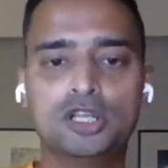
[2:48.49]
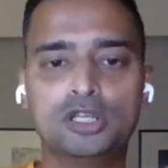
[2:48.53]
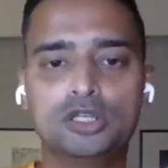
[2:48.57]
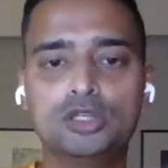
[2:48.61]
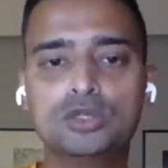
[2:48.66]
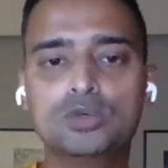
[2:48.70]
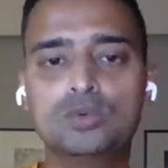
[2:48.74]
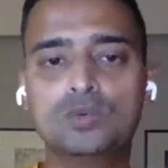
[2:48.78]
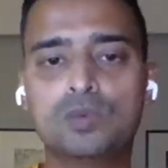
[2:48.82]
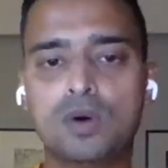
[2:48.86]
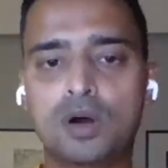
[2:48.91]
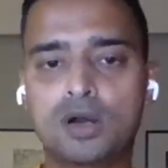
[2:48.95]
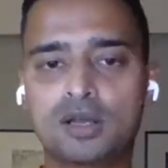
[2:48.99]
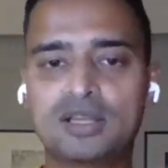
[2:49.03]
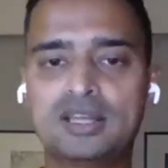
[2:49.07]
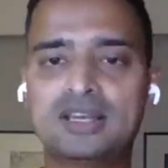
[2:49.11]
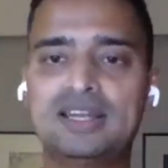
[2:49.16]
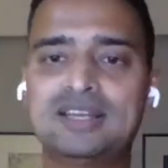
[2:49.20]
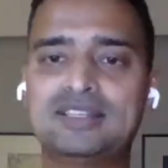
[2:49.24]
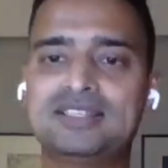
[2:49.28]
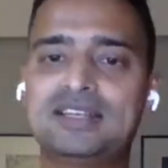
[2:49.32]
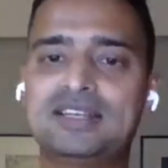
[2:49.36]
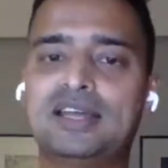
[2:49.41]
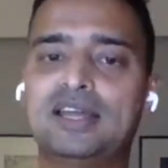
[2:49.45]
You walk in
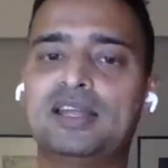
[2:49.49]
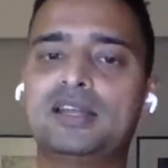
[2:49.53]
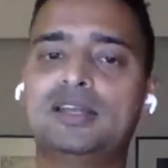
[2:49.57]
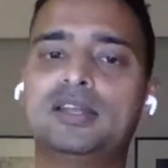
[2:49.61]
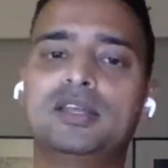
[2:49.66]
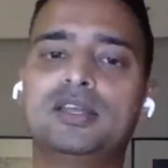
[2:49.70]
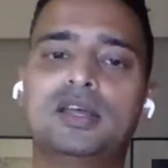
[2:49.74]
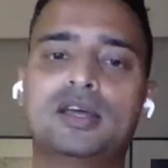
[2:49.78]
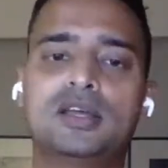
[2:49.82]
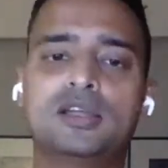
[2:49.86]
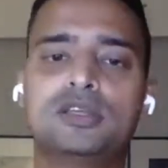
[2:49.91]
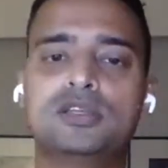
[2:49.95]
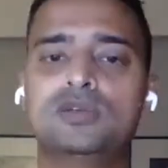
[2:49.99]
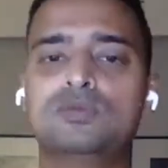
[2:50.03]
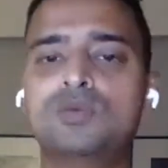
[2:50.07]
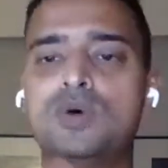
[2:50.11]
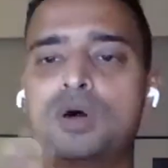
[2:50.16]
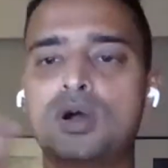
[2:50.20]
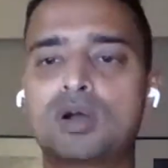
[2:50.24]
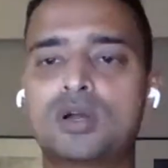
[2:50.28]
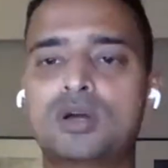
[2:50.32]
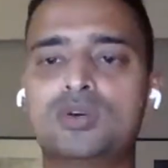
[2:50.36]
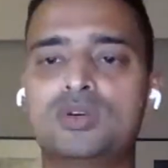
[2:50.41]
as an idea, you walk